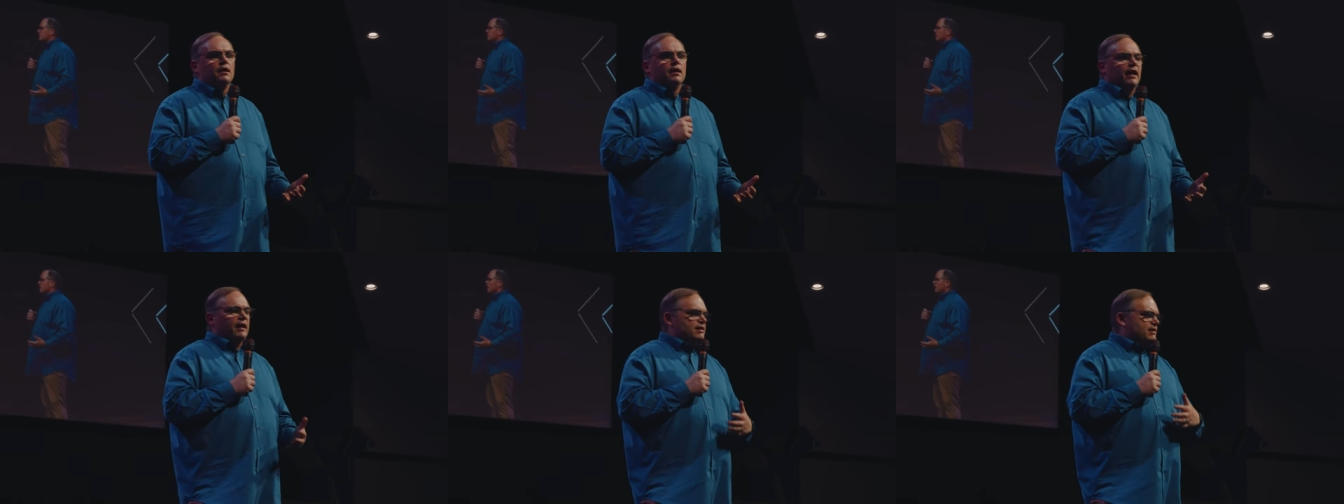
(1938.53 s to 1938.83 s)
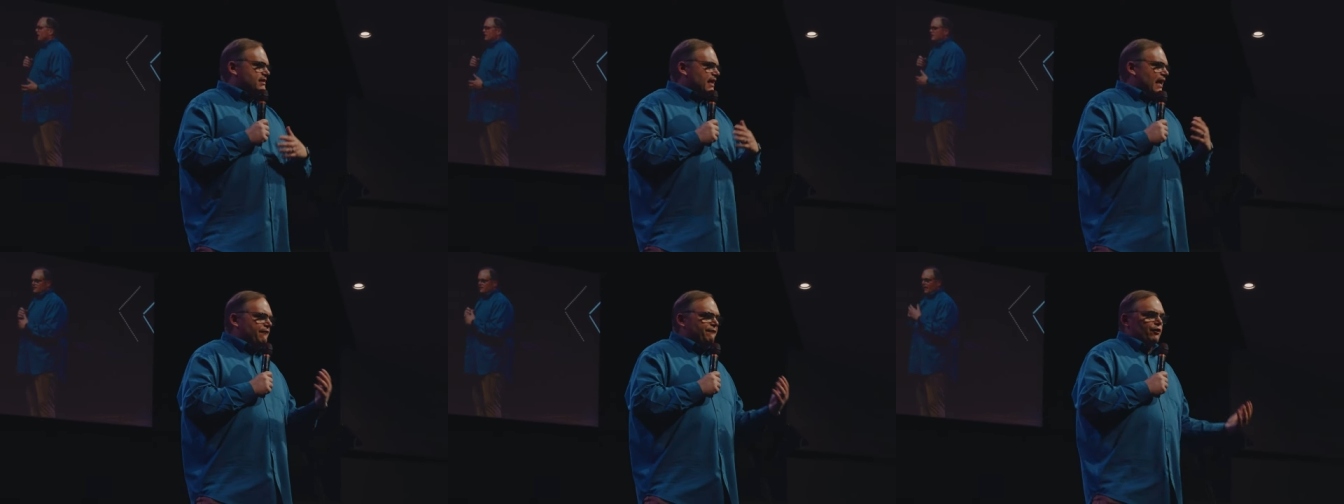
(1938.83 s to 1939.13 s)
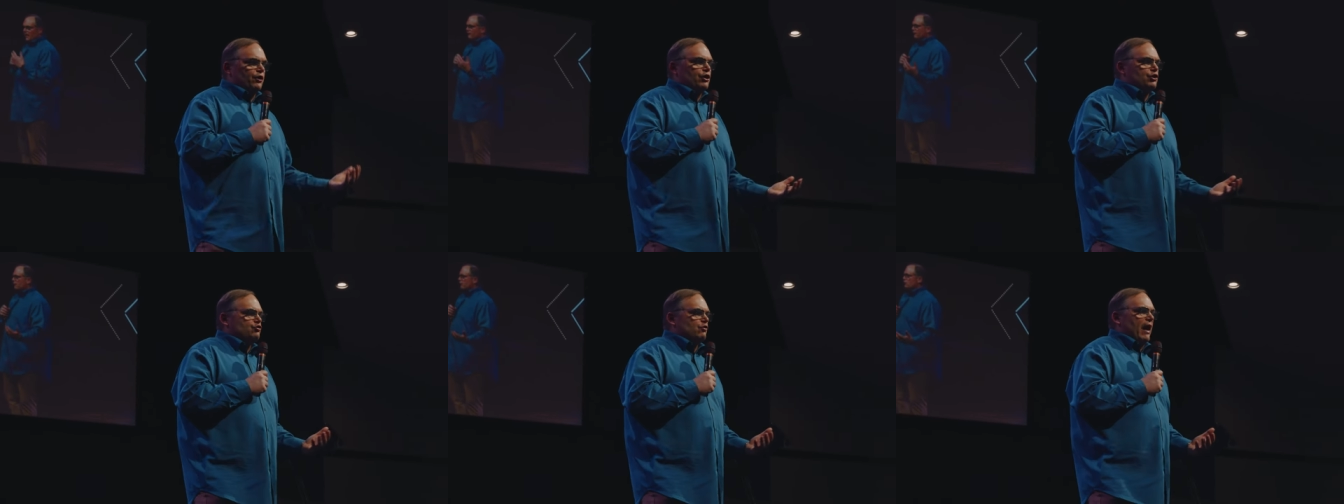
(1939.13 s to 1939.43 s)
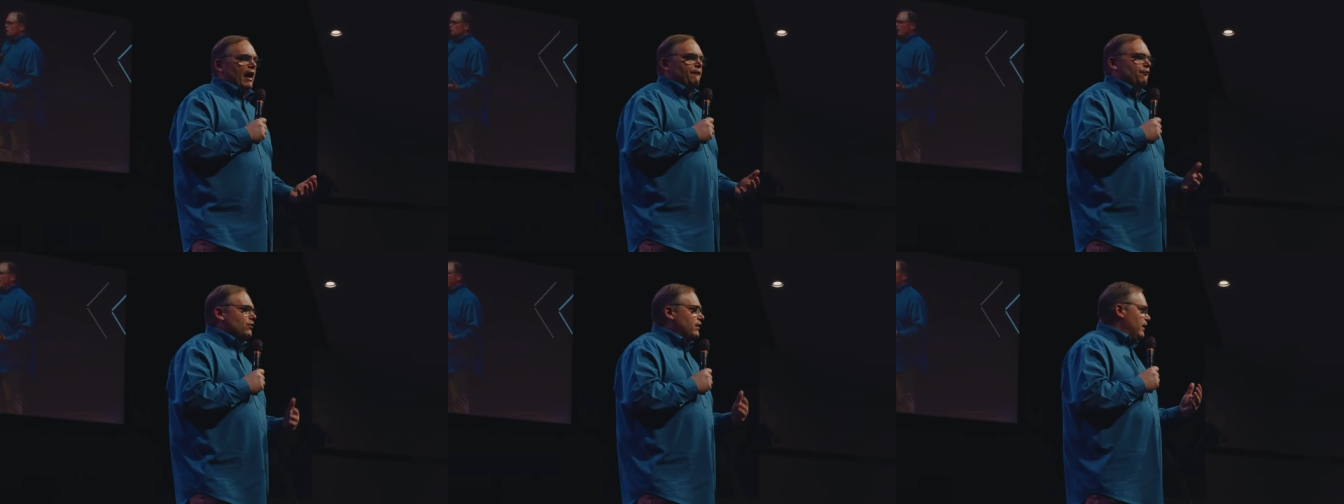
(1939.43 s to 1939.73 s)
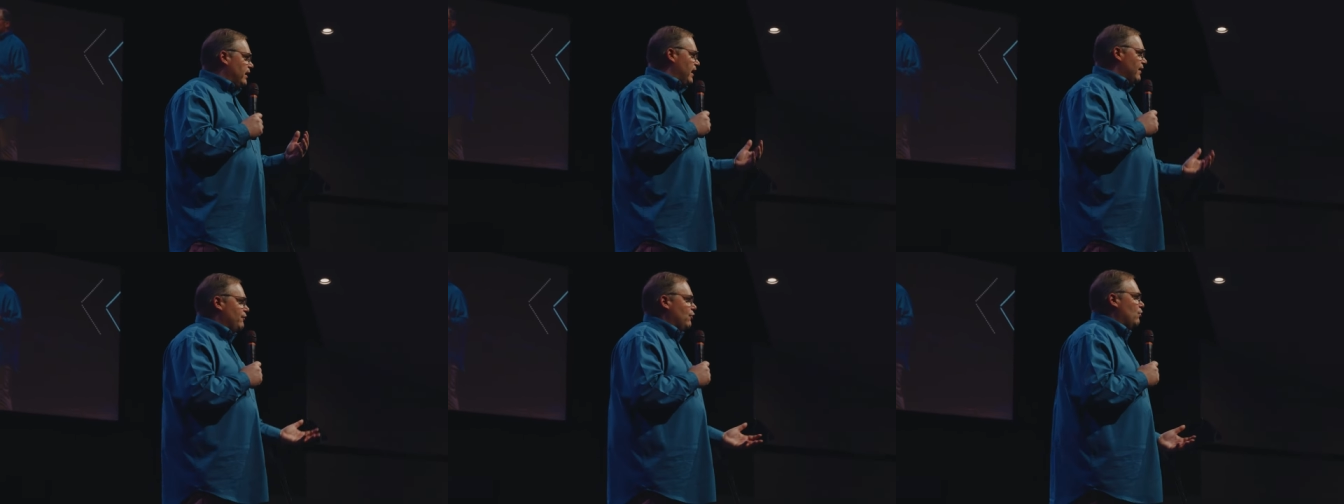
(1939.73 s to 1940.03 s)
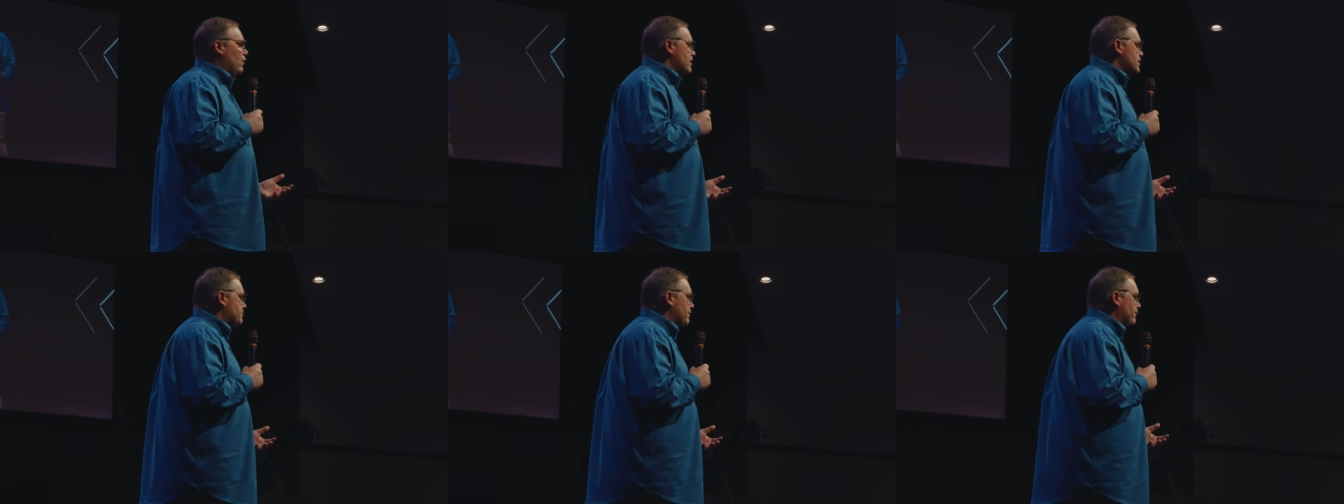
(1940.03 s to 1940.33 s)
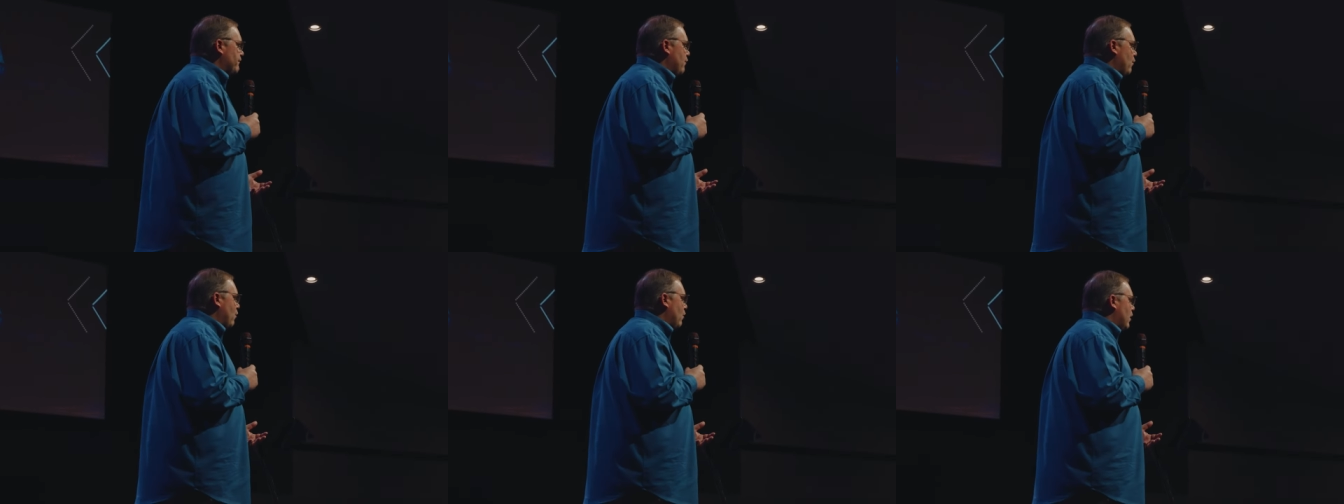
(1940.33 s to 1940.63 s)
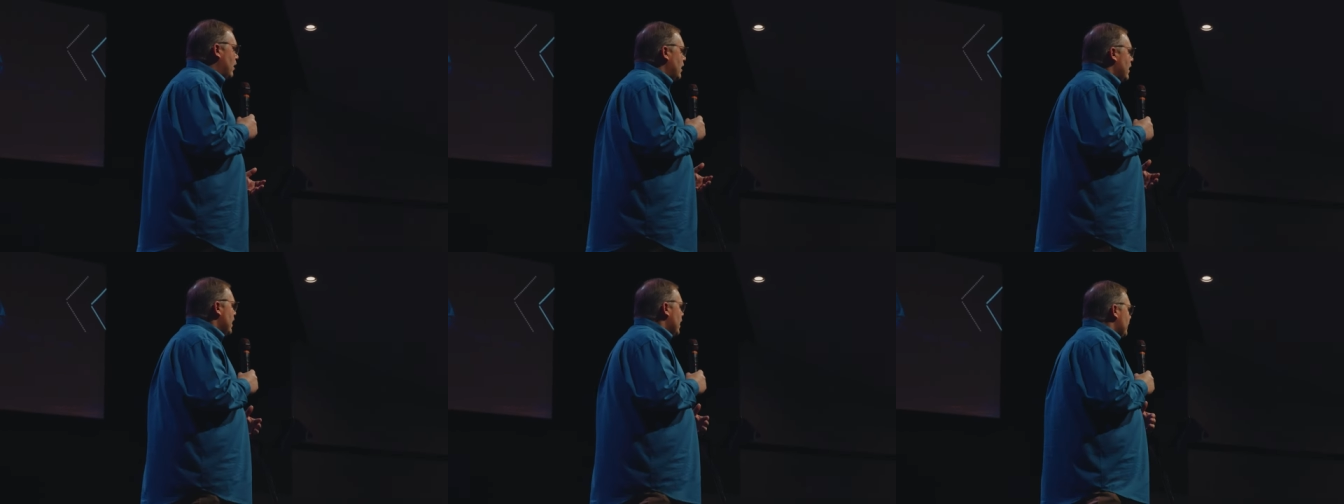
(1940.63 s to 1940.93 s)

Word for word: It's safer to travel than it ever was before.